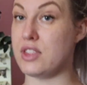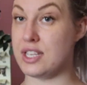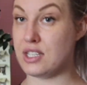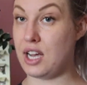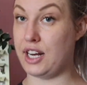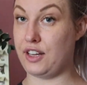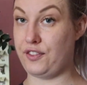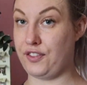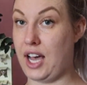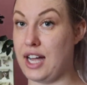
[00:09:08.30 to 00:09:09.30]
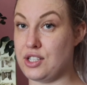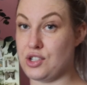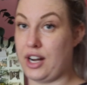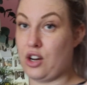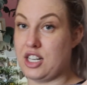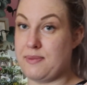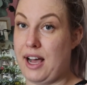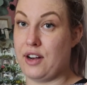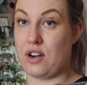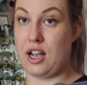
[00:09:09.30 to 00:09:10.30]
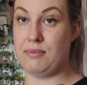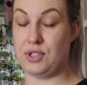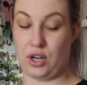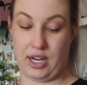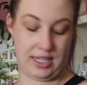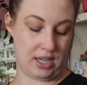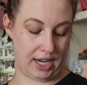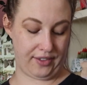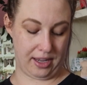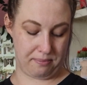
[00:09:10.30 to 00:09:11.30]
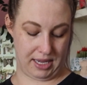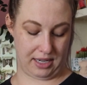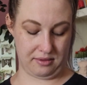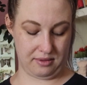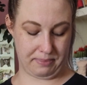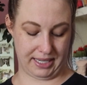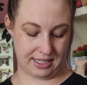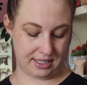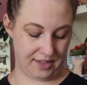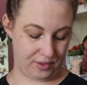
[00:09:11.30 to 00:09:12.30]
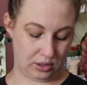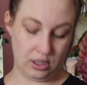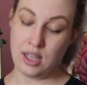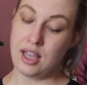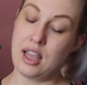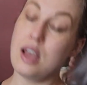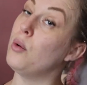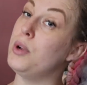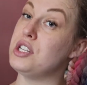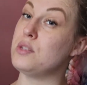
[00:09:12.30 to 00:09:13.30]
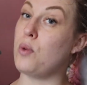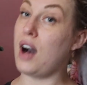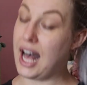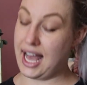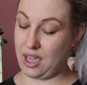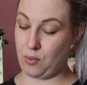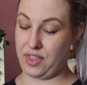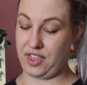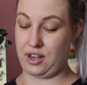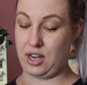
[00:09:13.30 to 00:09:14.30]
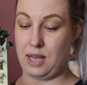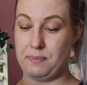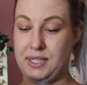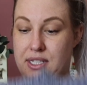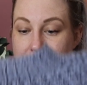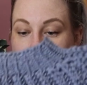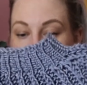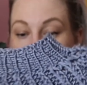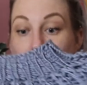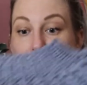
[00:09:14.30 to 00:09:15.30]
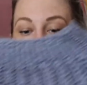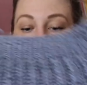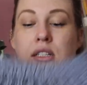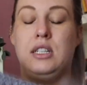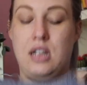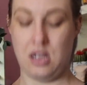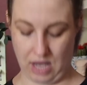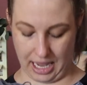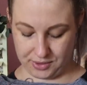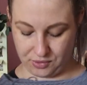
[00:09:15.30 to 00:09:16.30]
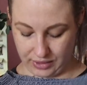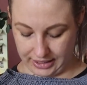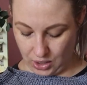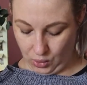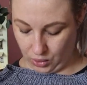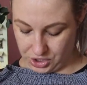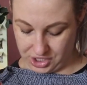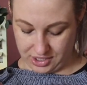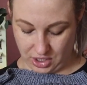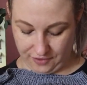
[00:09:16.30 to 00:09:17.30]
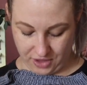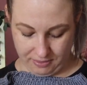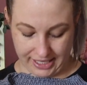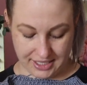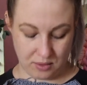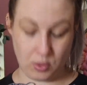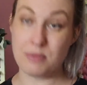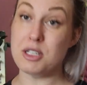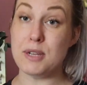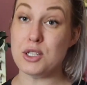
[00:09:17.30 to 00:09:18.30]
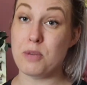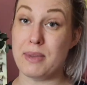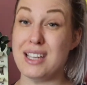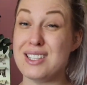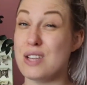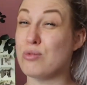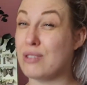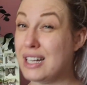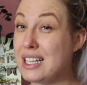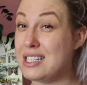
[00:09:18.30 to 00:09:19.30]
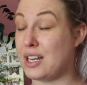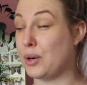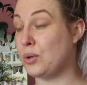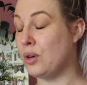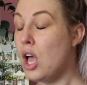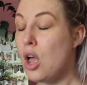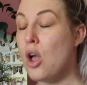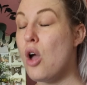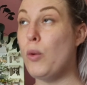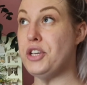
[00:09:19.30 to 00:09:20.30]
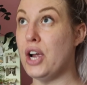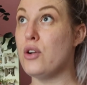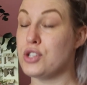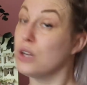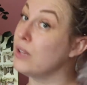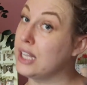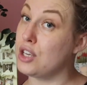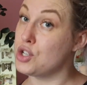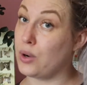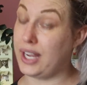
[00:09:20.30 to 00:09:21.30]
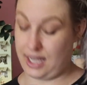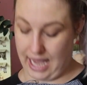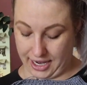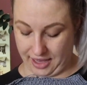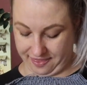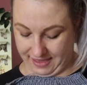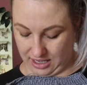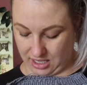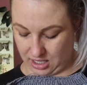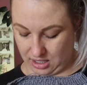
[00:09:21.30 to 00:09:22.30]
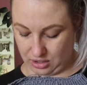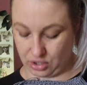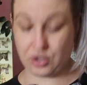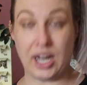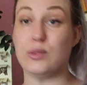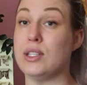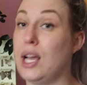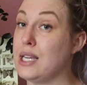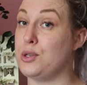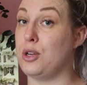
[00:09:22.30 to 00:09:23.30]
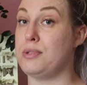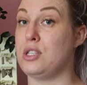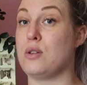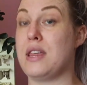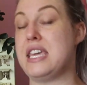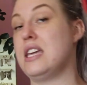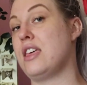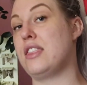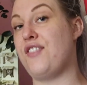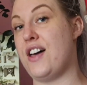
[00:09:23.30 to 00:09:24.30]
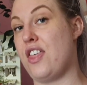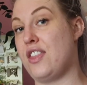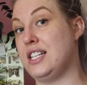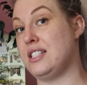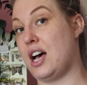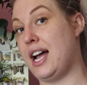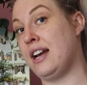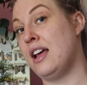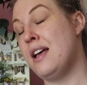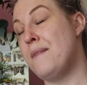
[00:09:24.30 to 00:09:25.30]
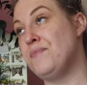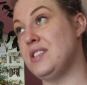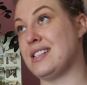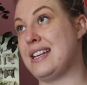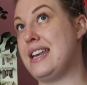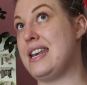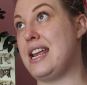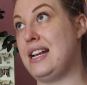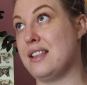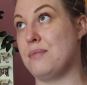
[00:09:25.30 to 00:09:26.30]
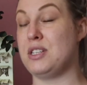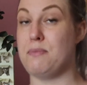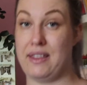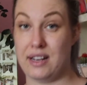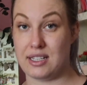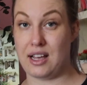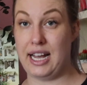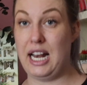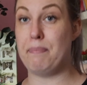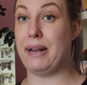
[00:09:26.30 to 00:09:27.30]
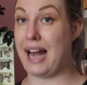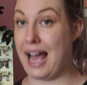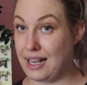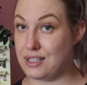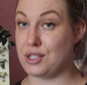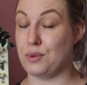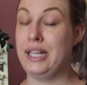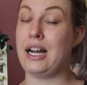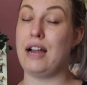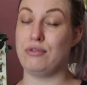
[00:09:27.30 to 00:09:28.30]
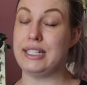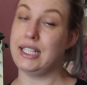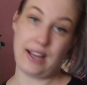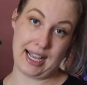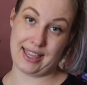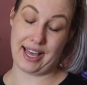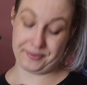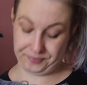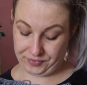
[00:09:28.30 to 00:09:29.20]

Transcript: This kind of cuts straight across my underarm, so it's kind of like mid bust level, which is why with the noops, I was really cautious of them and I didn't want them to be too big because they're really subtle, which I also really enjoy. And I think, because not everyone likes noops, so I think that the fact that the design doesn't need them to be the design, but it adds to it. I really like that.